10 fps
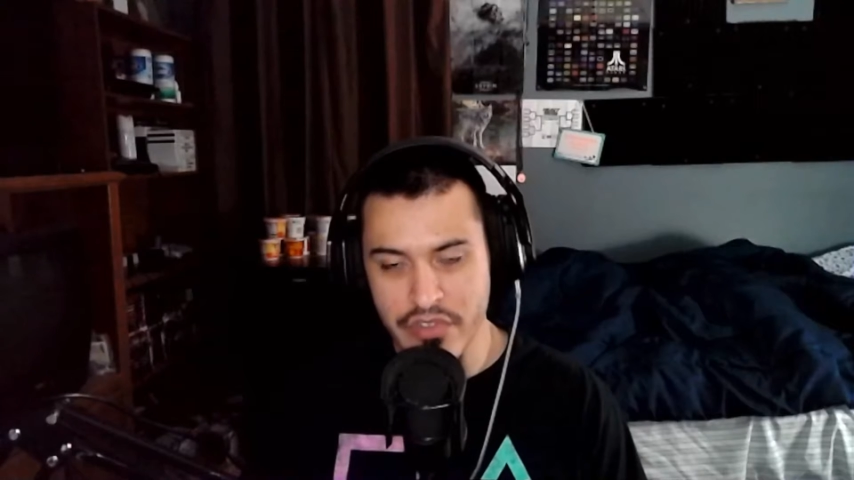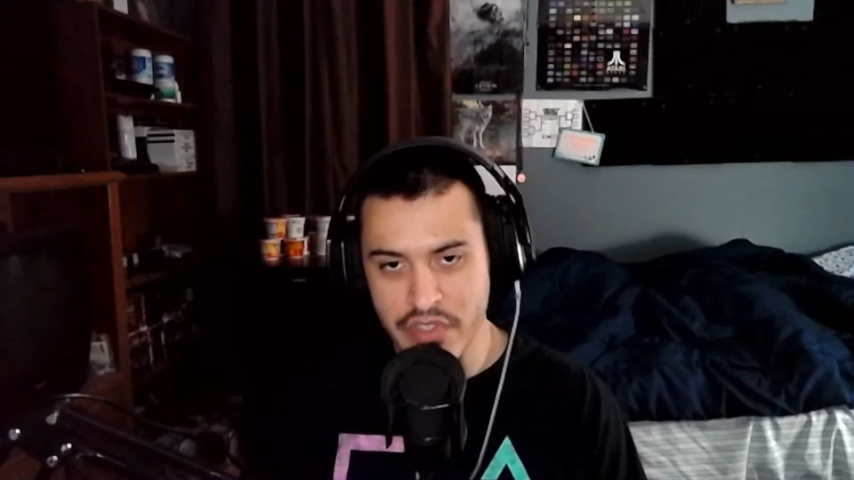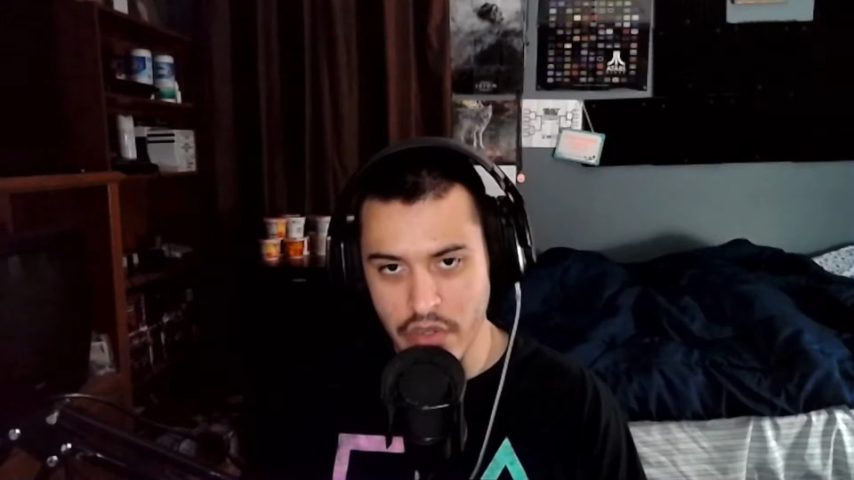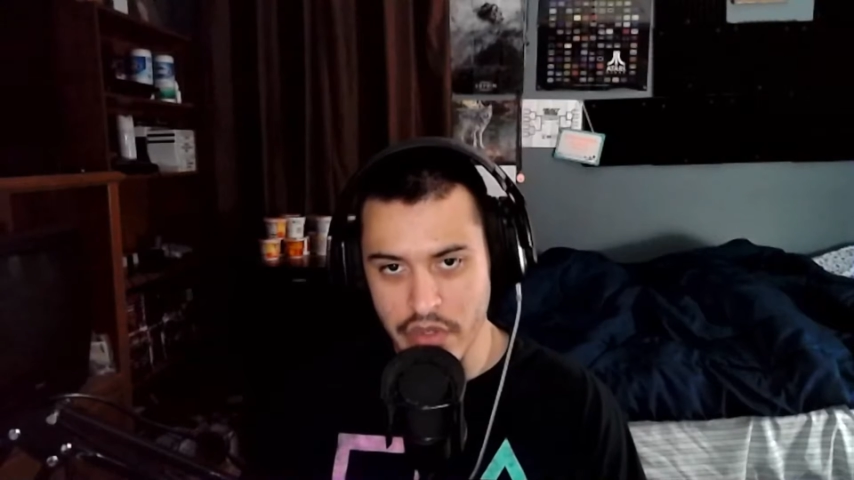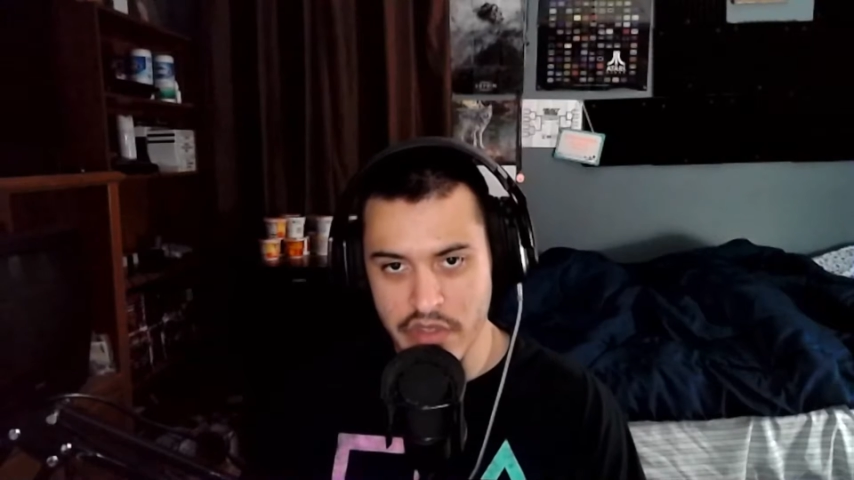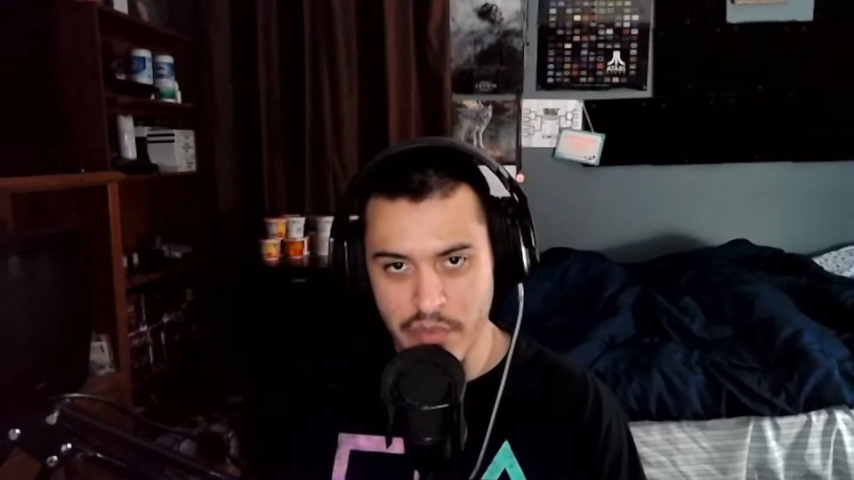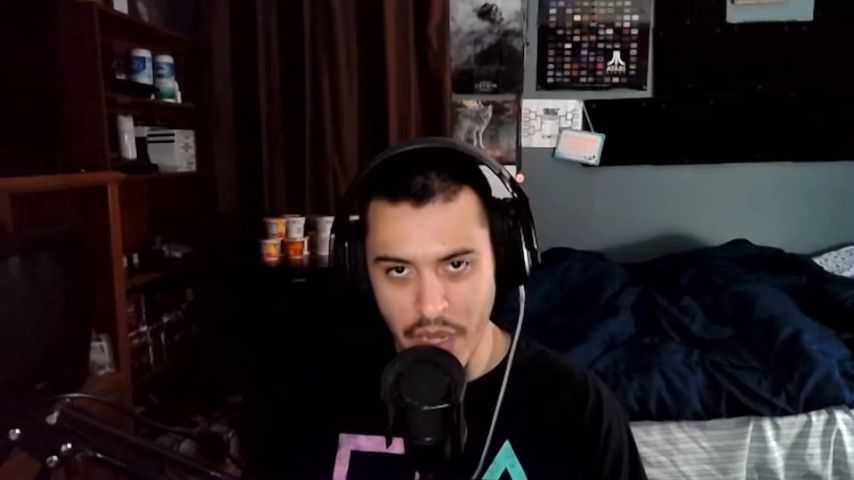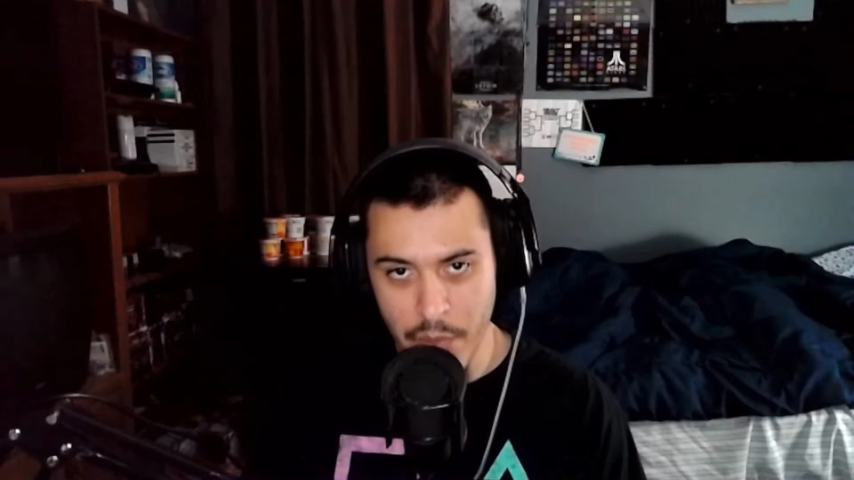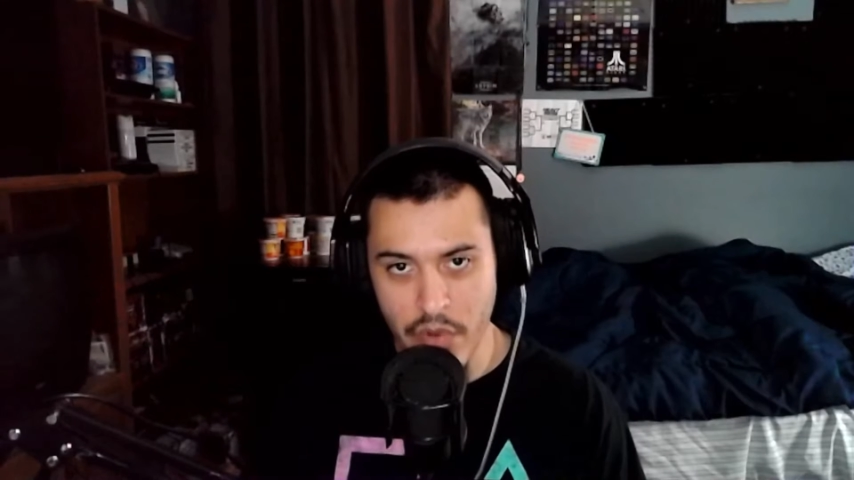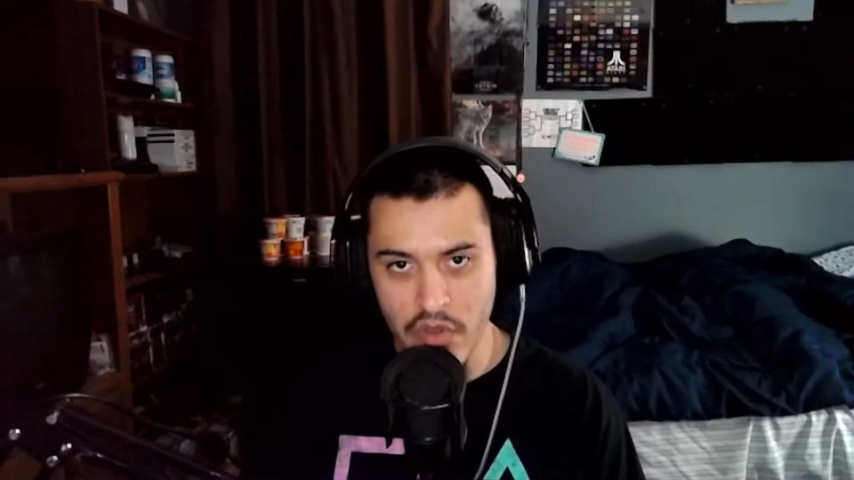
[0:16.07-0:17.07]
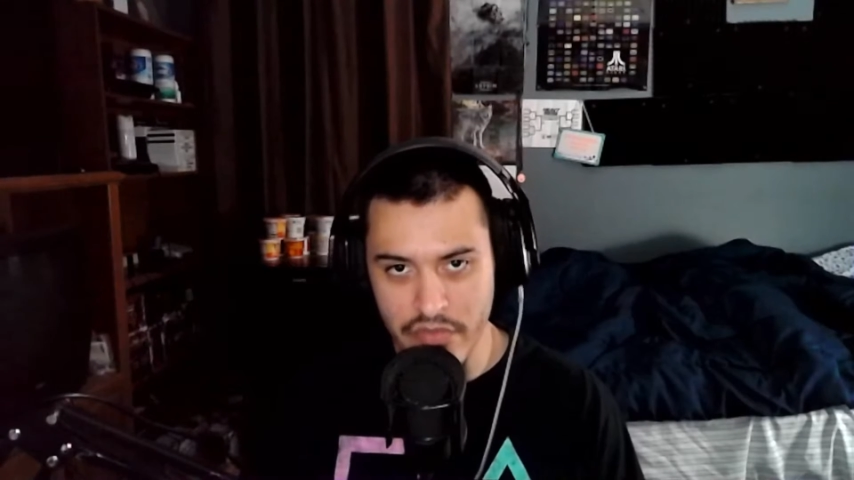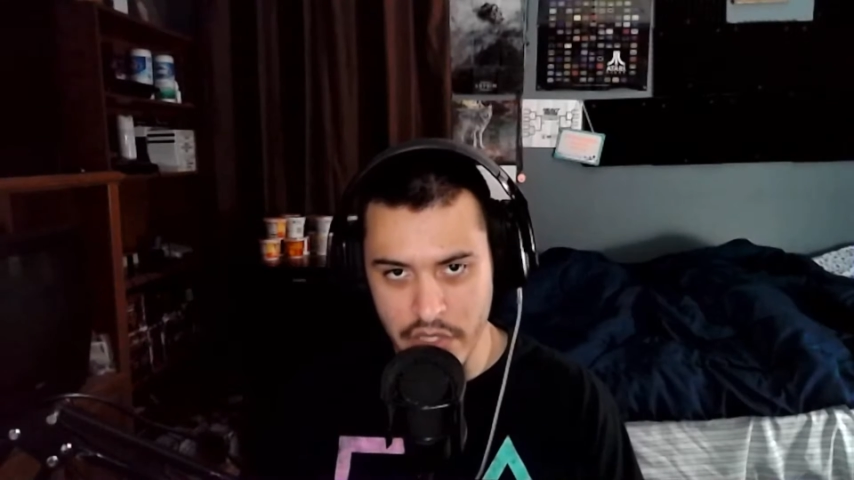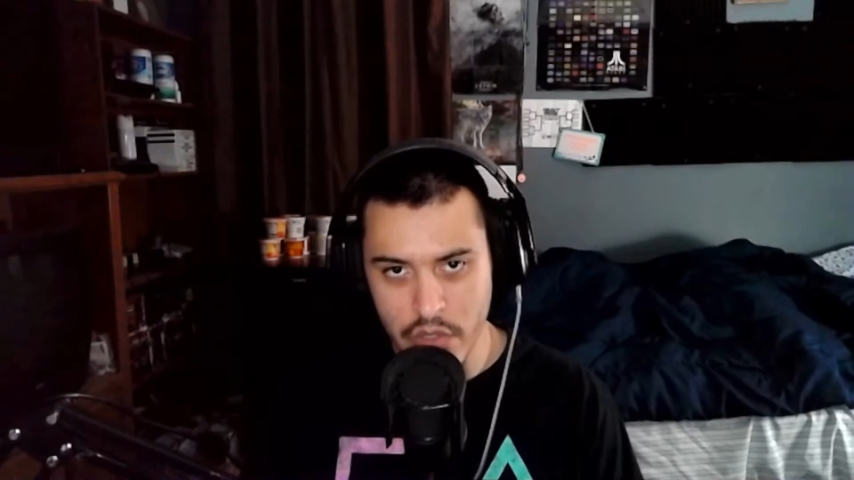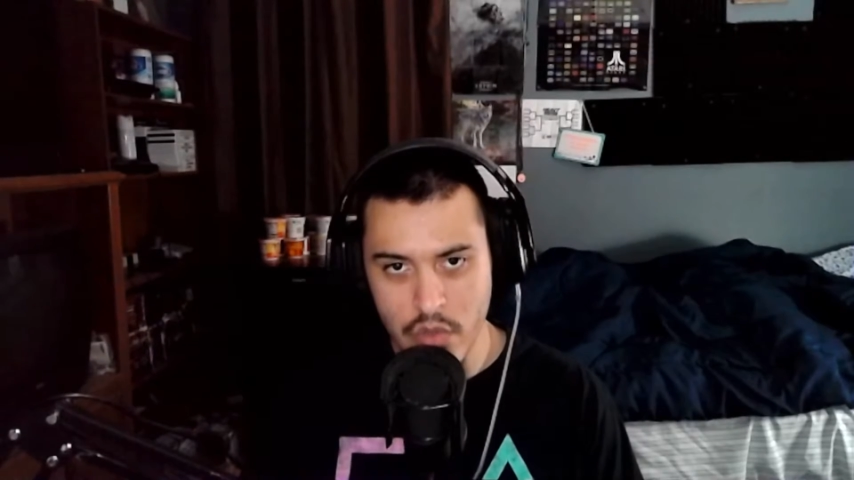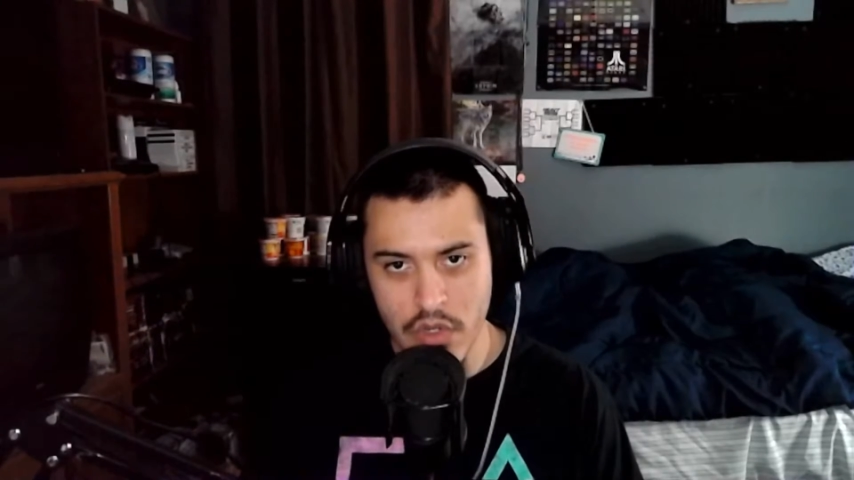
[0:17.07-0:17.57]
Series
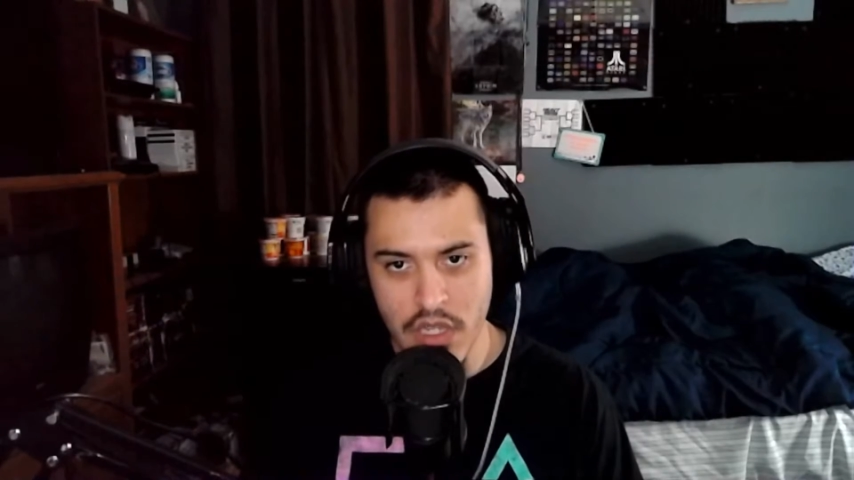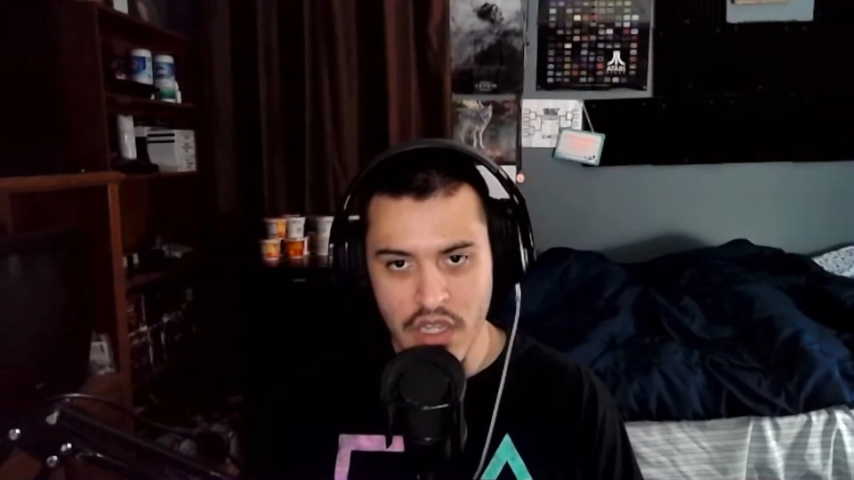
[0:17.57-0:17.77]
pay-per-view,